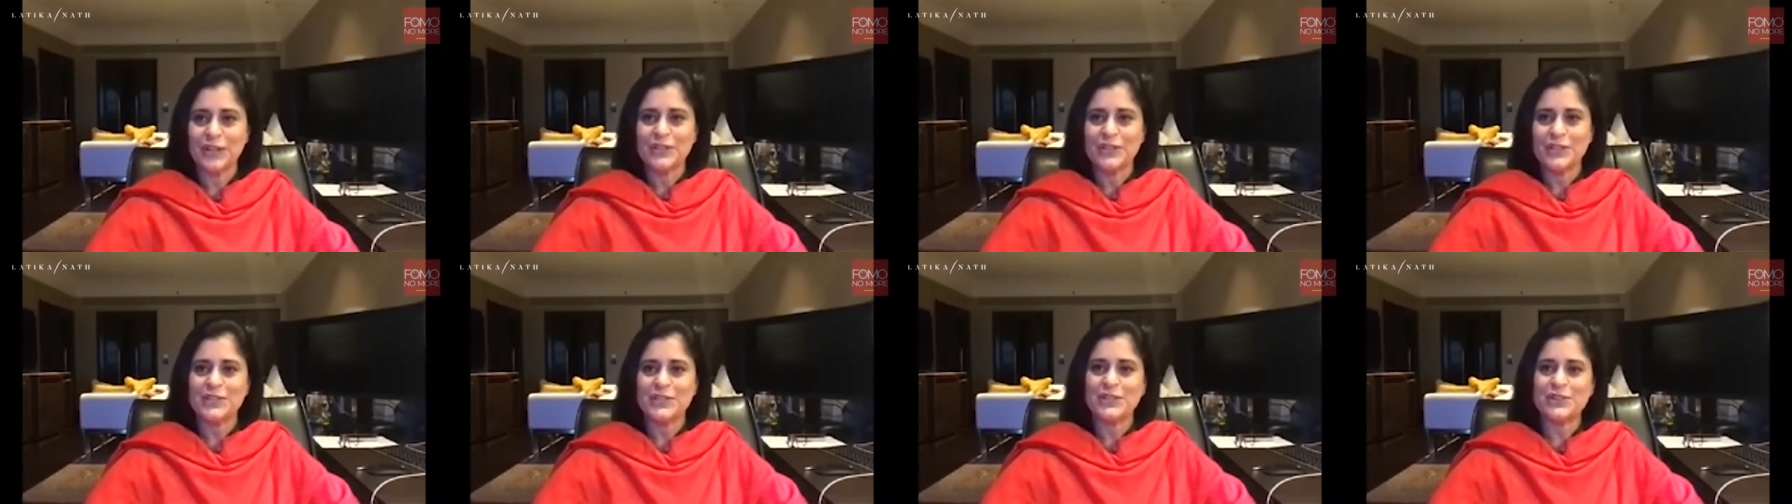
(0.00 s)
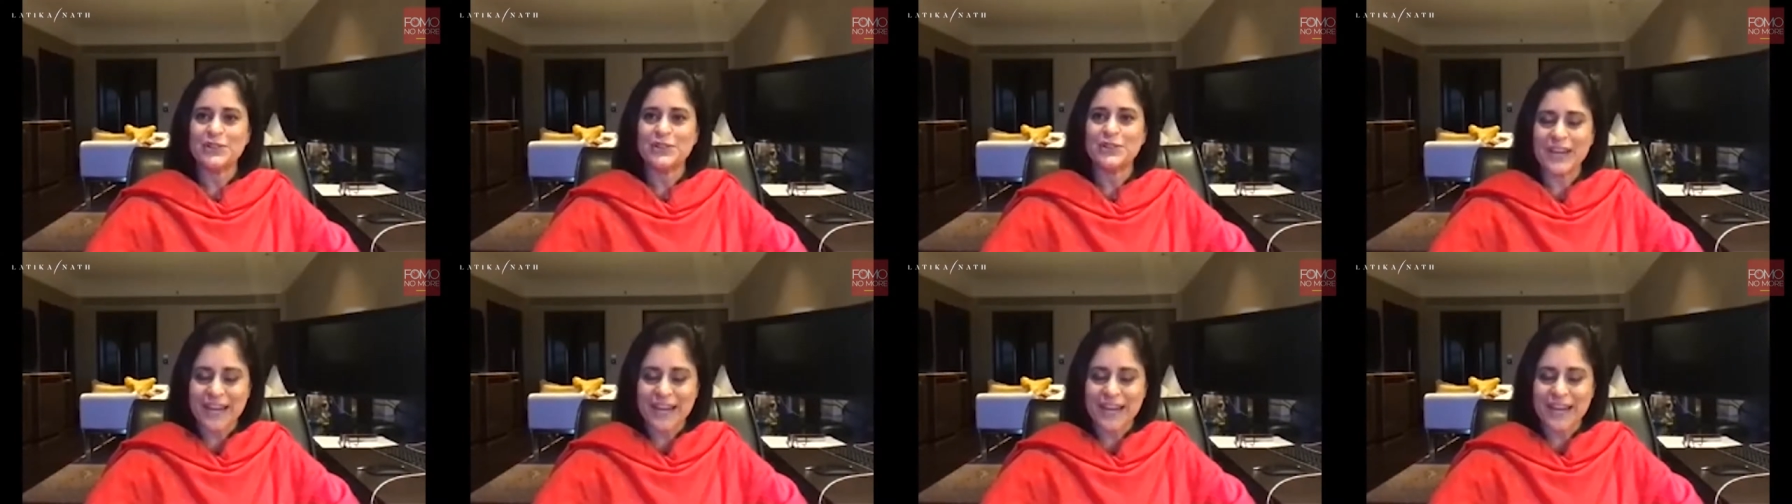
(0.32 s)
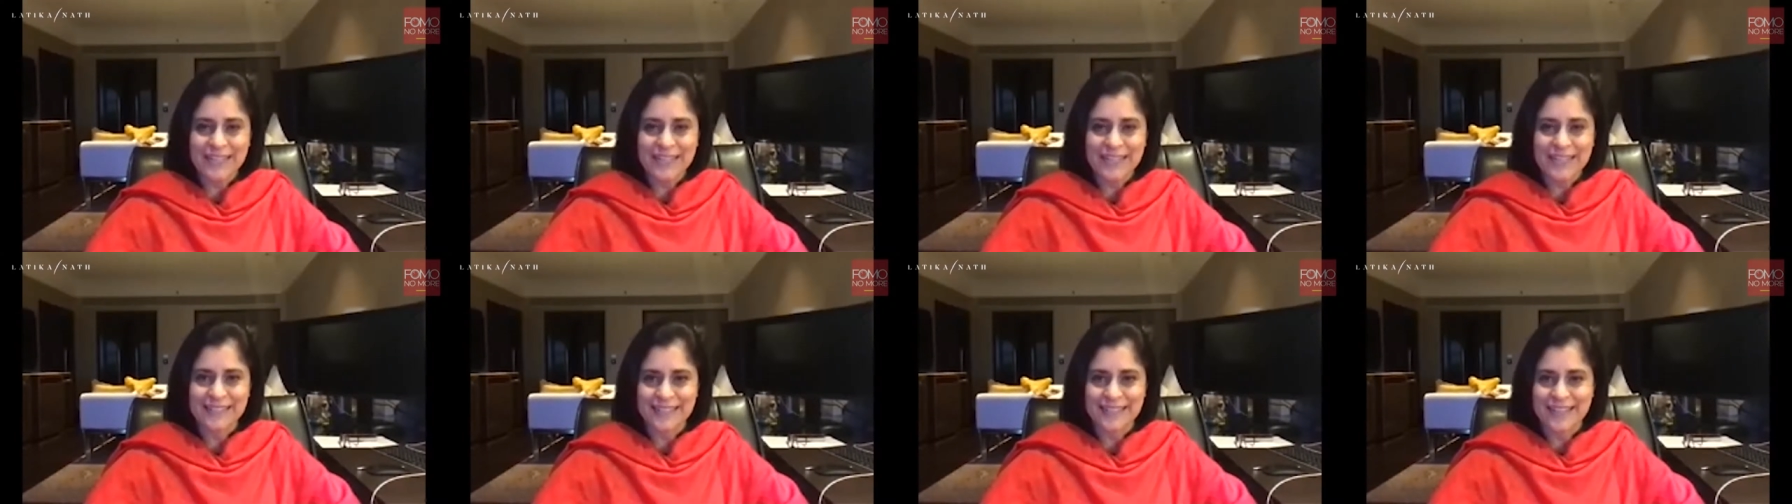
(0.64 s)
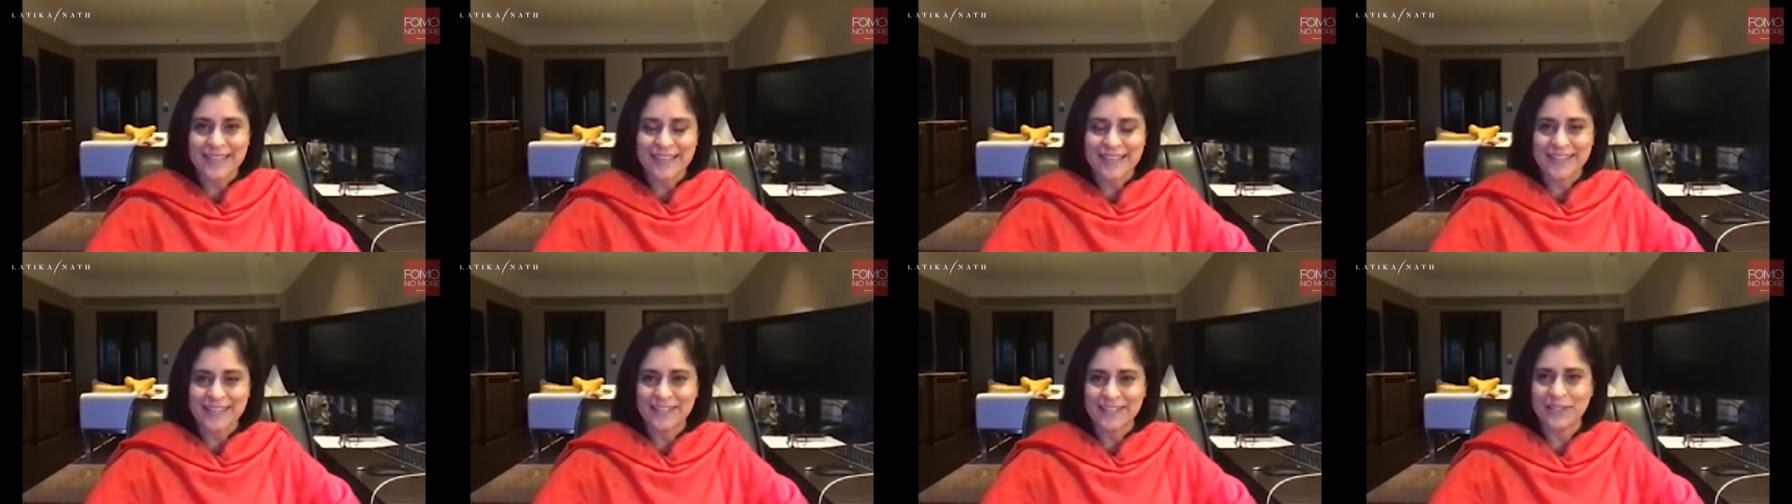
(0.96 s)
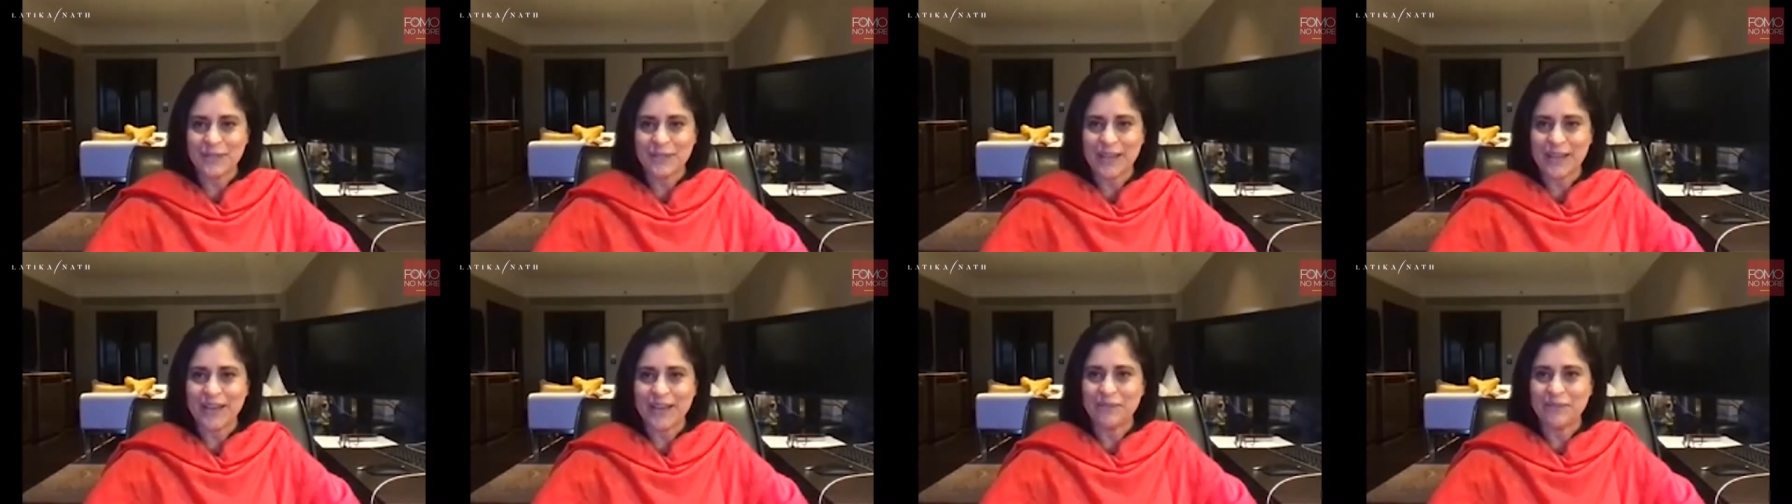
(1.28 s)
So, really delighted to
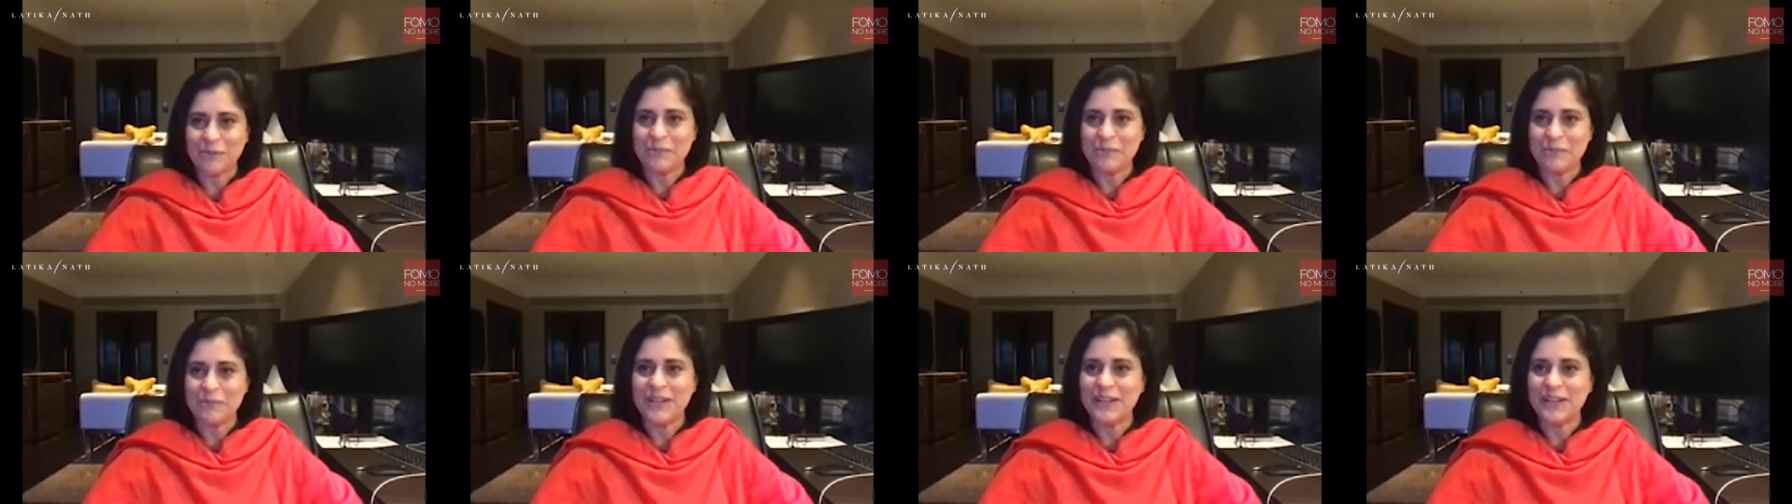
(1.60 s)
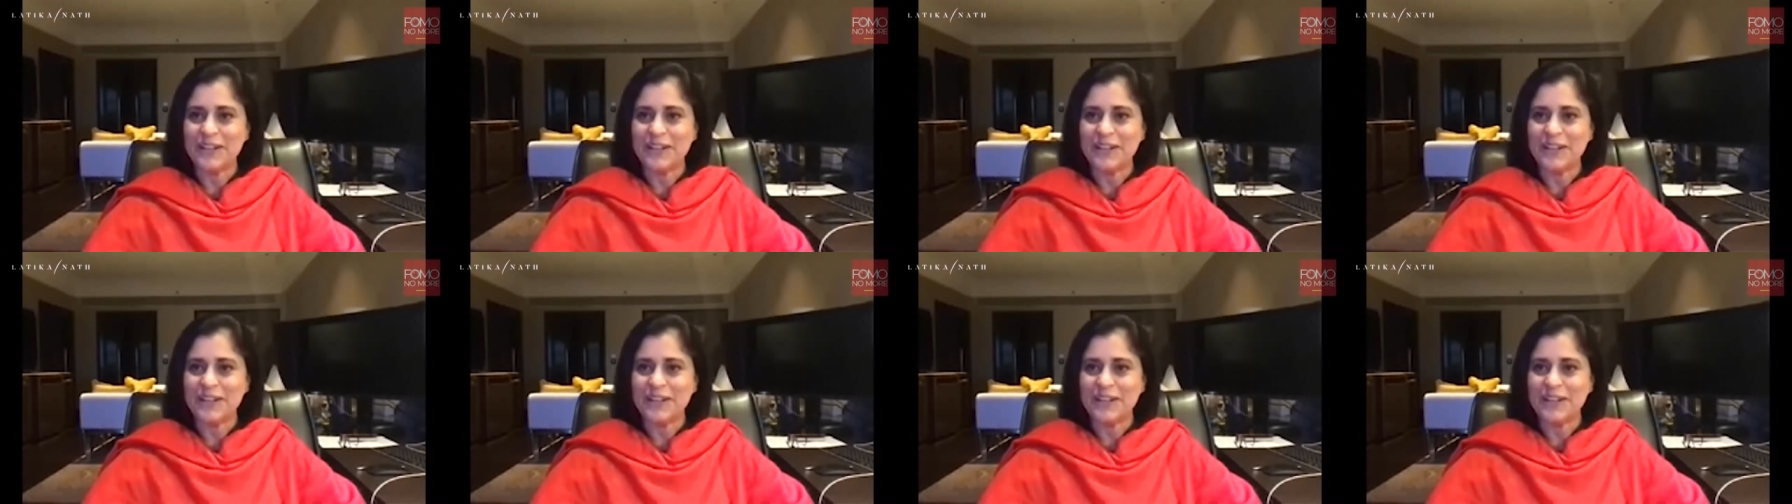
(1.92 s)
have him here.